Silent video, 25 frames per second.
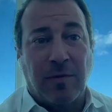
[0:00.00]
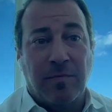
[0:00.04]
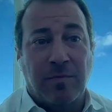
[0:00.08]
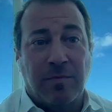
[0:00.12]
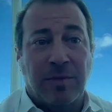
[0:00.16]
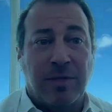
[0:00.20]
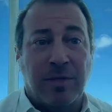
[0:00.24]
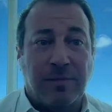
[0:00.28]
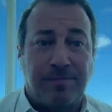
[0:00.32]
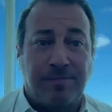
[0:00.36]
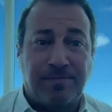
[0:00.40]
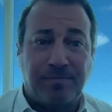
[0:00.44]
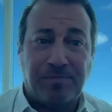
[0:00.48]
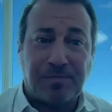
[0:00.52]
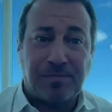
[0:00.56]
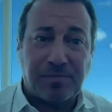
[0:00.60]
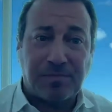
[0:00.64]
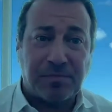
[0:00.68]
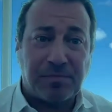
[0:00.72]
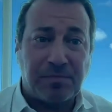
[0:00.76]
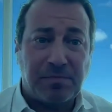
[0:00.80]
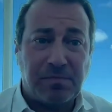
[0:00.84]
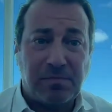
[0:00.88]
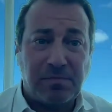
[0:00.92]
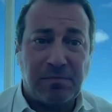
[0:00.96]
to firms.
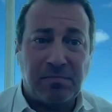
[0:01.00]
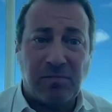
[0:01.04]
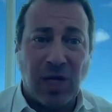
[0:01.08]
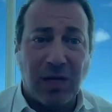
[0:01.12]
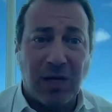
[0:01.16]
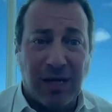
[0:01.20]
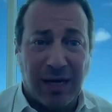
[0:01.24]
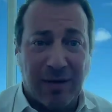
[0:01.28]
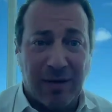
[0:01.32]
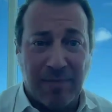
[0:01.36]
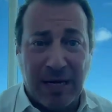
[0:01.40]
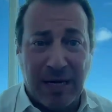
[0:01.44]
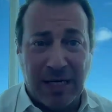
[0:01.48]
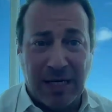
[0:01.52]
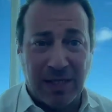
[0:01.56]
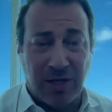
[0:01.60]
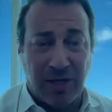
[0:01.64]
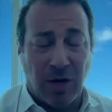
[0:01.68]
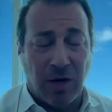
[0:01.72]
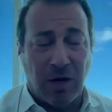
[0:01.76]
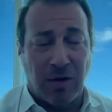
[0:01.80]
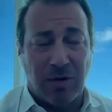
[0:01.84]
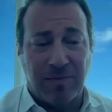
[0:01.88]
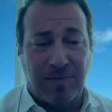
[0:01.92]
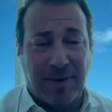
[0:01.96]
Like
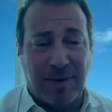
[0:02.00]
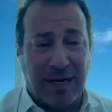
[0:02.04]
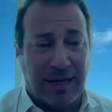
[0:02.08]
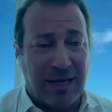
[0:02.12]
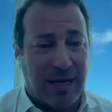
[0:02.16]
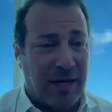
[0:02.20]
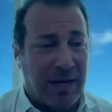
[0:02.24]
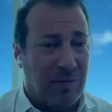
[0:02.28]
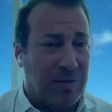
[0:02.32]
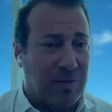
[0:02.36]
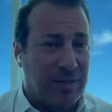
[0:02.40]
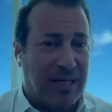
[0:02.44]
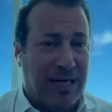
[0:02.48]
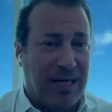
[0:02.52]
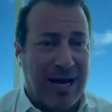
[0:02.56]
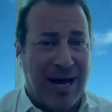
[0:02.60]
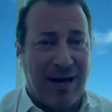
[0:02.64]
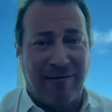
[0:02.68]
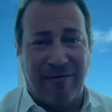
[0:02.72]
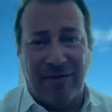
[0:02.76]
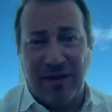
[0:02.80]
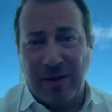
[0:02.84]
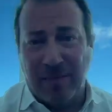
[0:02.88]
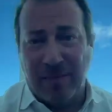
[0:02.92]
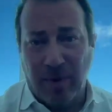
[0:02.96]
many startups back then, it was
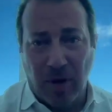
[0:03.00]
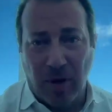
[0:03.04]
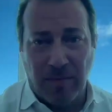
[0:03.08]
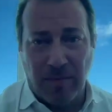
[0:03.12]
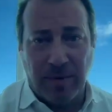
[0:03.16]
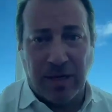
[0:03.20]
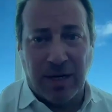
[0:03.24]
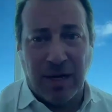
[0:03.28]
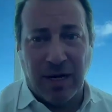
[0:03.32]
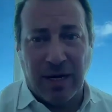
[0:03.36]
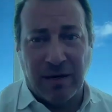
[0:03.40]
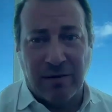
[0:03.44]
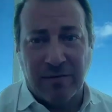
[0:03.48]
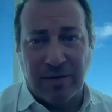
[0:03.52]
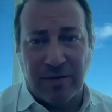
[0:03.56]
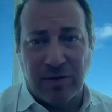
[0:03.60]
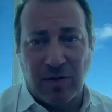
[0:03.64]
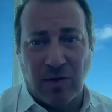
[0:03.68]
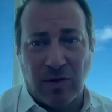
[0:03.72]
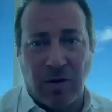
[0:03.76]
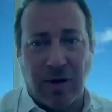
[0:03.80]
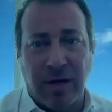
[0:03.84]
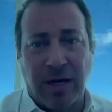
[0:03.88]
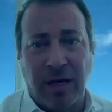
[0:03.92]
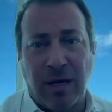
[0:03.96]
the out of the apartment
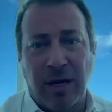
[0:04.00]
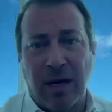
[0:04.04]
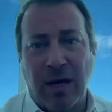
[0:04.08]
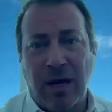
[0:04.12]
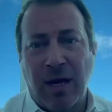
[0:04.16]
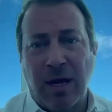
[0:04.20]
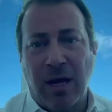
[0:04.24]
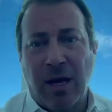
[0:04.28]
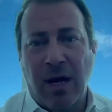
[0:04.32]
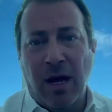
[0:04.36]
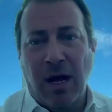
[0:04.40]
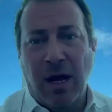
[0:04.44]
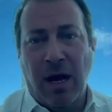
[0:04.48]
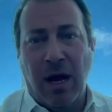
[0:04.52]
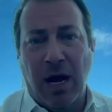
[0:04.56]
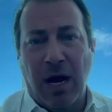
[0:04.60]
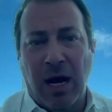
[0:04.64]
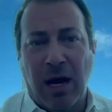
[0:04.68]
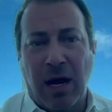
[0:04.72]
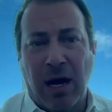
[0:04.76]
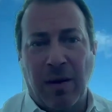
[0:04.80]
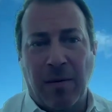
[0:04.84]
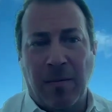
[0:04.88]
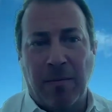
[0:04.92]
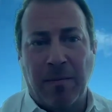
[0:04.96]
kind of story.
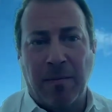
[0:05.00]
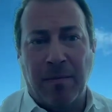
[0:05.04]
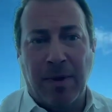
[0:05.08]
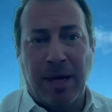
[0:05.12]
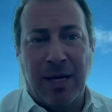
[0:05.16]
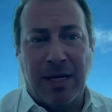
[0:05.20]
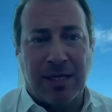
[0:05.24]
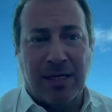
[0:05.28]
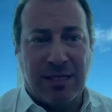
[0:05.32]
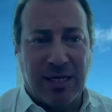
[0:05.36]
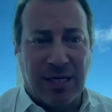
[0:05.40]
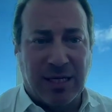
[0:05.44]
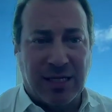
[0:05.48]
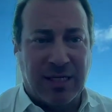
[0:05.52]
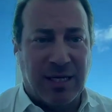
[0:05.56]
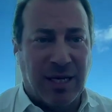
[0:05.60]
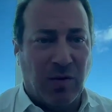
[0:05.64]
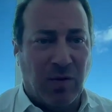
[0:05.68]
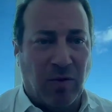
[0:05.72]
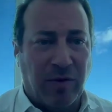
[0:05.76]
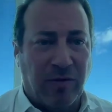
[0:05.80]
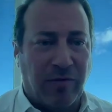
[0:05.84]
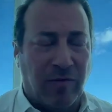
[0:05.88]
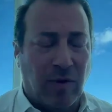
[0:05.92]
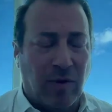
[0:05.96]
And
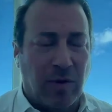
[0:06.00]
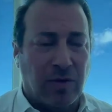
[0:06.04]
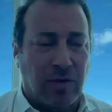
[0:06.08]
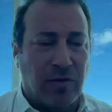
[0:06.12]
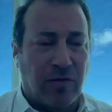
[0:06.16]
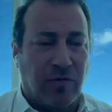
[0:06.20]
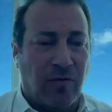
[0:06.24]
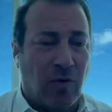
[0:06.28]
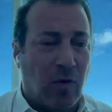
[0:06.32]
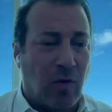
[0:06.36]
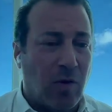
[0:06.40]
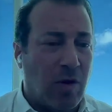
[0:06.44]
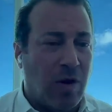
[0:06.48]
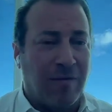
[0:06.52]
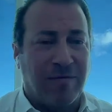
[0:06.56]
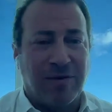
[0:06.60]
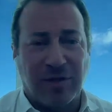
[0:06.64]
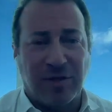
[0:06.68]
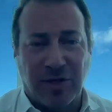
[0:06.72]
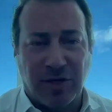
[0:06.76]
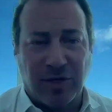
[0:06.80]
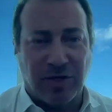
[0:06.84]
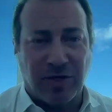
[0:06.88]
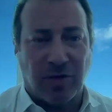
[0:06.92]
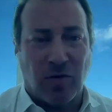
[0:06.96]
since then, we've grown to
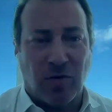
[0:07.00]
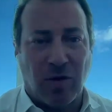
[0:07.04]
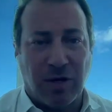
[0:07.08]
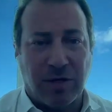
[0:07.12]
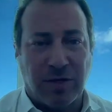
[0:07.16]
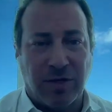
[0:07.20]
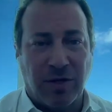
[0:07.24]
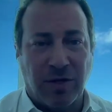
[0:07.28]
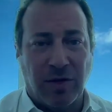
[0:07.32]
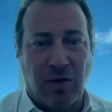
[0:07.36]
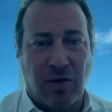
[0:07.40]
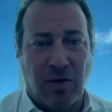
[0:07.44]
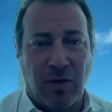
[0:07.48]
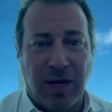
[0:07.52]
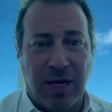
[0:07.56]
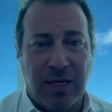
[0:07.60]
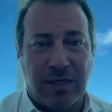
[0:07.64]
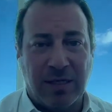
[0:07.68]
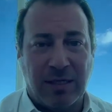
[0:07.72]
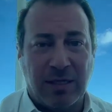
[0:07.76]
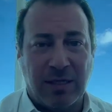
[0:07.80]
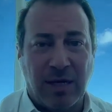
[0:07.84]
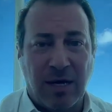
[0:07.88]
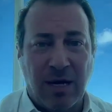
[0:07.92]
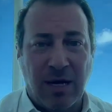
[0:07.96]
4 offices across the
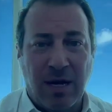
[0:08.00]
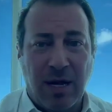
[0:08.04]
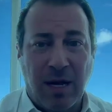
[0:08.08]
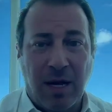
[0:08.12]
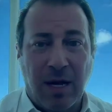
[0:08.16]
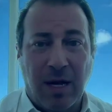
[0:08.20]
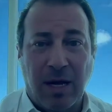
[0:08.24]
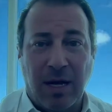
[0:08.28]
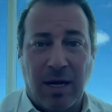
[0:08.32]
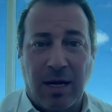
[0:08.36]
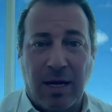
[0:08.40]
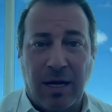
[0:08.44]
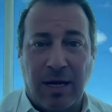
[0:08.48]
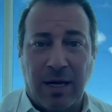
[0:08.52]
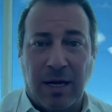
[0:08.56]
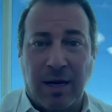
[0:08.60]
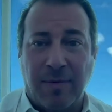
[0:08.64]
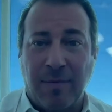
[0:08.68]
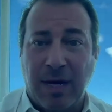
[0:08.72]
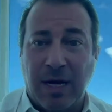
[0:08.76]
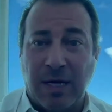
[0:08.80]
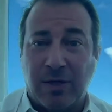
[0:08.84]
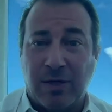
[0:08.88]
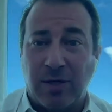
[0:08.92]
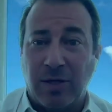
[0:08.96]
US.
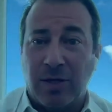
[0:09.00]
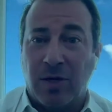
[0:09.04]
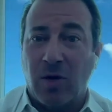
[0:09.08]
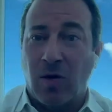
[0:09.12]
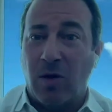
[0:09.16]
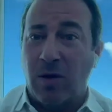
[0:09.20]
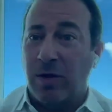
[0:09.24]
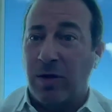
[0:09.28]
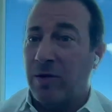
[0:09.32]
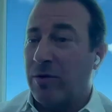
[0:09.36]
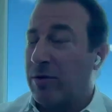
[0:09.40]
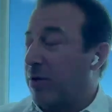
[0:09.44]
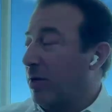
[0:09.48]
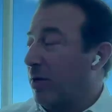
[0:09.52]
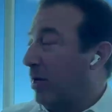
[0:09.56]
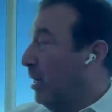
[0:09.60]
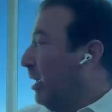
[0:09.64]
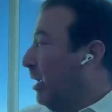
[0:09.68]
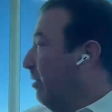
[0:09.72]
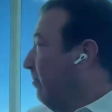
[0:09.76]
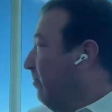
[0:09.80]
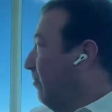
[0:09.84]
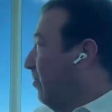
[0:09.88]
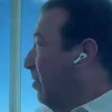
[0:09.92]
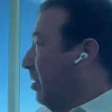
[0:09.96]
And I'm actually calling you
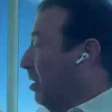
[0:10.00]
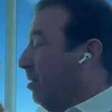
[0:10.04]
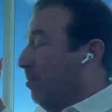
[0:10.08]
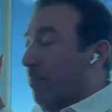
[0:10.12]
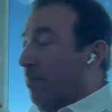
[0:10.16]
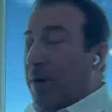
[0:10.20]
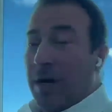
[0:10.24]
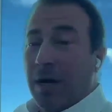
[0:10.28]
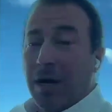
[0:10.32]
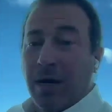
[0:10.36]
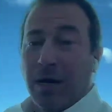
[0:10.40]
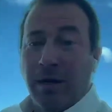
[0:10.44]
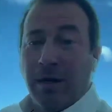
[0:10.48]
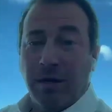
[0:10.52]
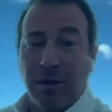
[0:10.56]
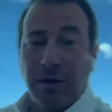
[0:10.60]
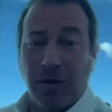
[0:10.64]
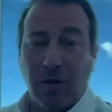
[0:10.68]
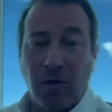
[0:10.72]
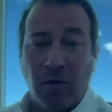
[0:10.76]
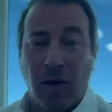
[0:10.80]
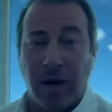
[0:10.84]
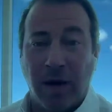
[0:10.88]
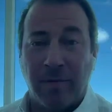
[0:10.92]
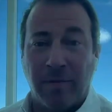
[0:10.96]
today from
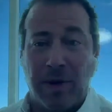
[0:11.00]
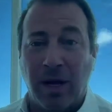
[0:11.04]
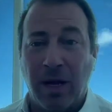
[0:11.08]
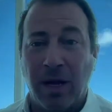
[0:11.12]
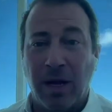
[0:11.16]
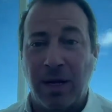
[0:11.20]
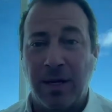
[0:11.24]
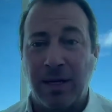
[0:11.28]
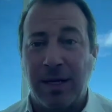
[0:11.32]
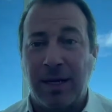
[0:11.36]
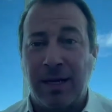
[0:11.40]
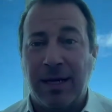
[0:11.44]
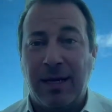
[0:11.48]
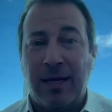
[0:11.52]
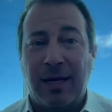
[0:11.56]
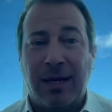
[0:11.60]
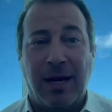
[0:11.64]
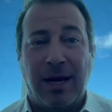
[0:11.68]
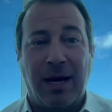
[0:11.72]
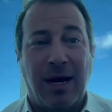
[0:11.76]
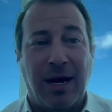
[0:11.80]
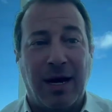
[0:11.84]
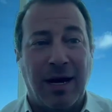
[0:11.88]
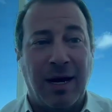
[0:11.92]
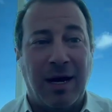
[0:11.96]
Guatemala,
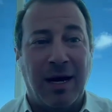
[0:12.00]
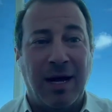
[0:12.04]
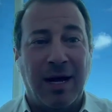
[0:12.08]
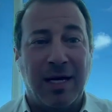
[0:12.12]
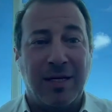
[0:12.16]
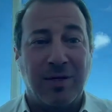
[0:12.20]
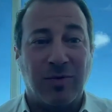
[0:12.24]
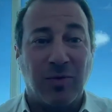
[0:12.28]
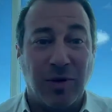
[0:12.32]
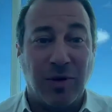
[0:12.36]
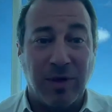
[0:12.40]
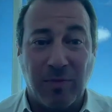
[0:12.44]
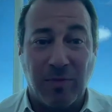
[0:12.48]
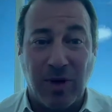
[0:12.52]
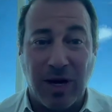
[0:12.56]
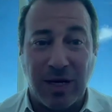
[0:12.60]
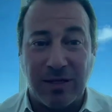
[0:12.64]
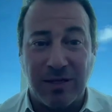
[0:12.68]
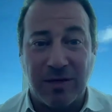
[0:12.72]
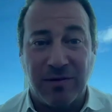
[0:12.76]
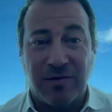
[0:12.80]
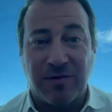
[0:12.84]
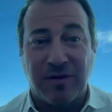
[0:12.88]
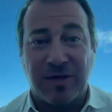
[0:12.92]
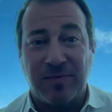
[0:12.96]
as we're in
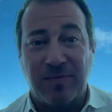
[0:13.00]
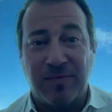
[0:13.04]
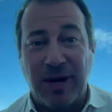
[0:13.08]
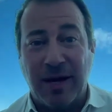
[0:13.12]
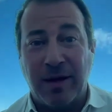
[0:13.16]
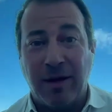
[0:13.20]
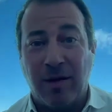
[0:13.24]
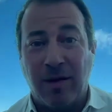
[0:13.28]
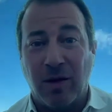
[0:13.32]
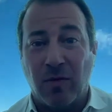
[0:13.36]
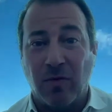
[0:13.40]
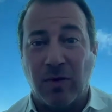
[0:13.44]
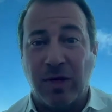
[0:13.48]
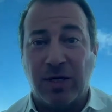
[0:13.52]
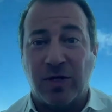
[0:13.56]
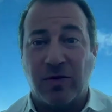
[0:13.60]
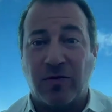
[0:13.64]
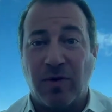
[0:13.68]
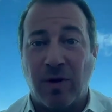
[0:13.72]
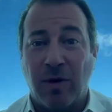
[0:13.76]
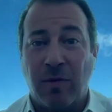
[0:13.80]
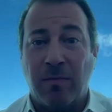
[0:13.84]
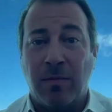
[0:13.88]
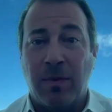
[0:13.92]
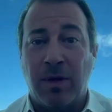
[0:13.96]
the process of expanding our
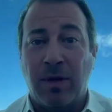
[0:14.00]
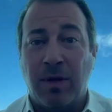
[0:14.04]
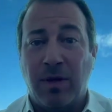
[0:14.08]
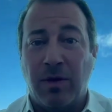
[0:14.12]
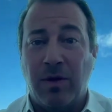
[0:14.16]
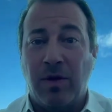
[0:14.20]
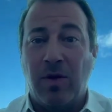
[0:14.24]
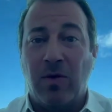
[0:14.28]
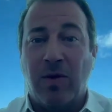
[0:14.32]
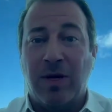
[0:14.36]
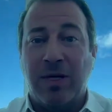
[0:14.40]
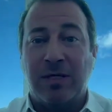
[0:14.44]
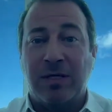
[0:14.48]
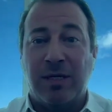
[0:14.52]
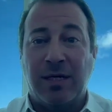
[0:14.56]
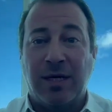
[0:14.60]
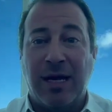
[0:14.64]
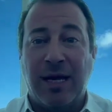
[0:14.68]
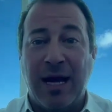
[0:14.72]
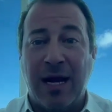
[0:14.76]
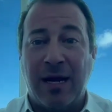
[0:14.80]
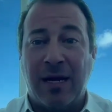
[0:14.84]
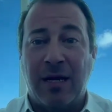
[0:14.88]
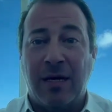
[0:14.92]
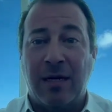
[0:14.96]
reach from the
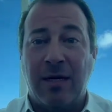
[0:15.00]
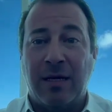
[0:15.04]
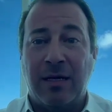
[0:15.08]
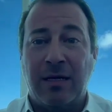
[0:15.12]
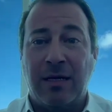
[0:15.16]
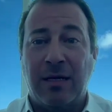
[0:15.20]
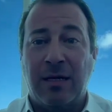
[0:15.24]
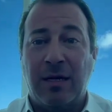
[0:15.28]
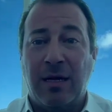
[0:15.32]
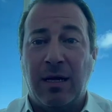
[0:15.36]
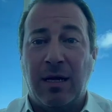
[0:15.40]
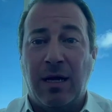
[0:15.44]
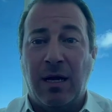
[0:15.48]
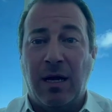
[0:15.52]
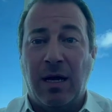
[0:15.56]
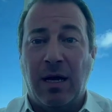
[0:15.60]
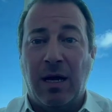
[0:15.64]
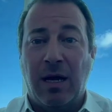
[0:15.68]
US and Canada